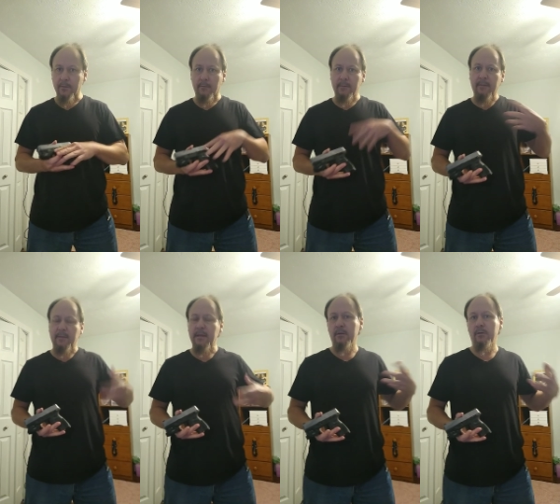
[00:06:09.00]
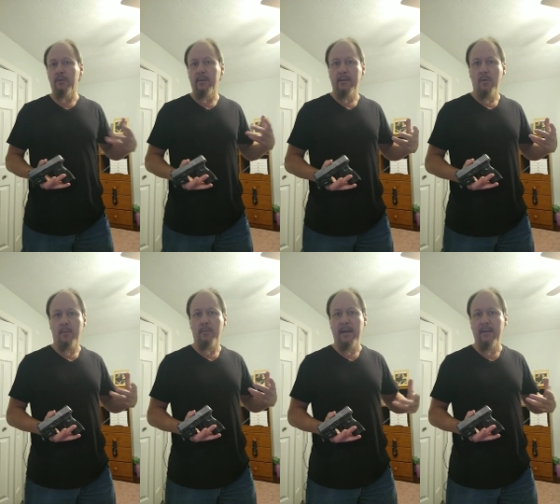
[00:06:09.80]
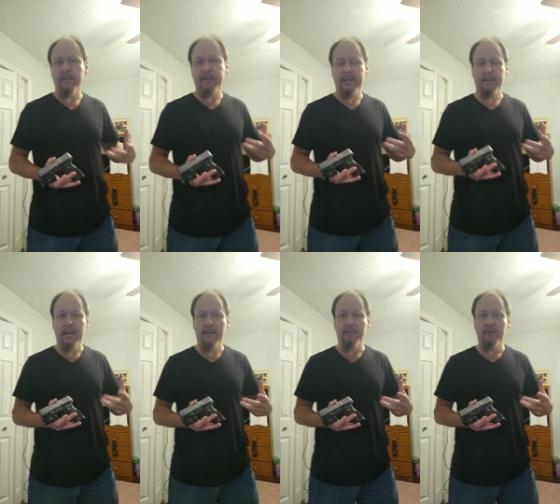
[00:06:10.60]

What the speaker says: nothing you do in normal everyday life